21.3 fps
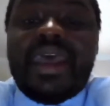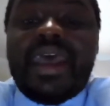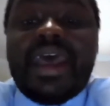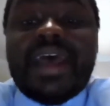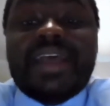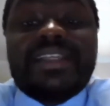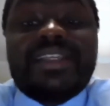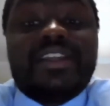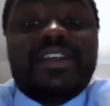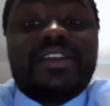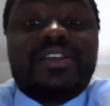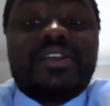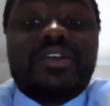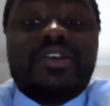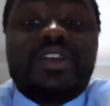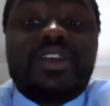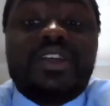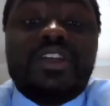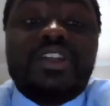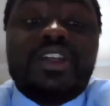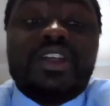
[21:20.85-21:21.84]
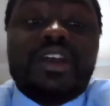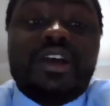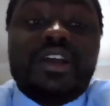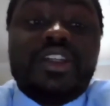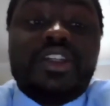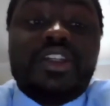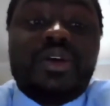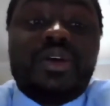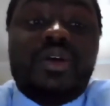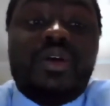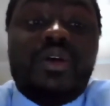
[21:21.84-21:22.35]
as an associate
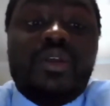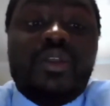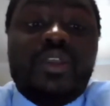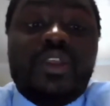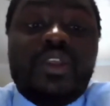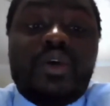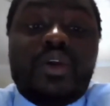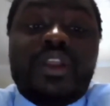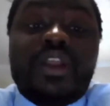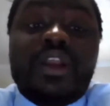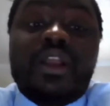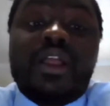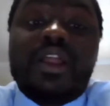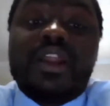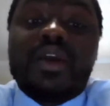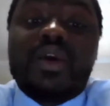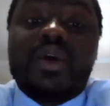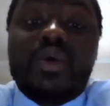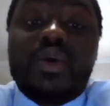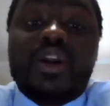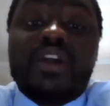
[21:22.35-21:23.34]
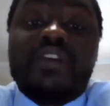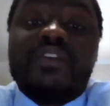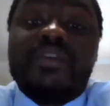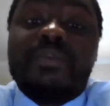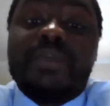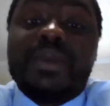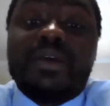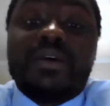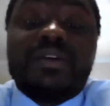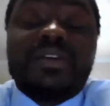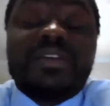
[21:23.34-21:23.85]
judge on the North Carolina Court of
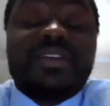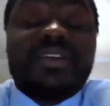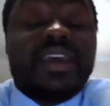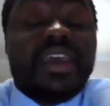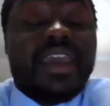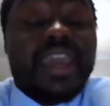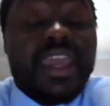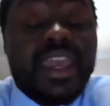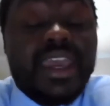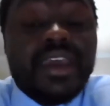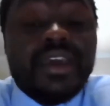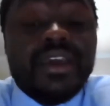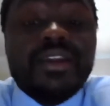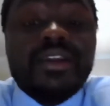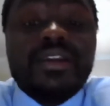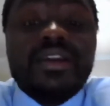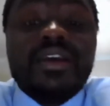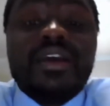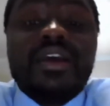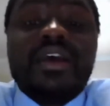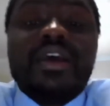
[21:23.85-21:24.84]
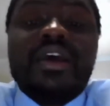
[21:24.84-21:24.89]
Appeals and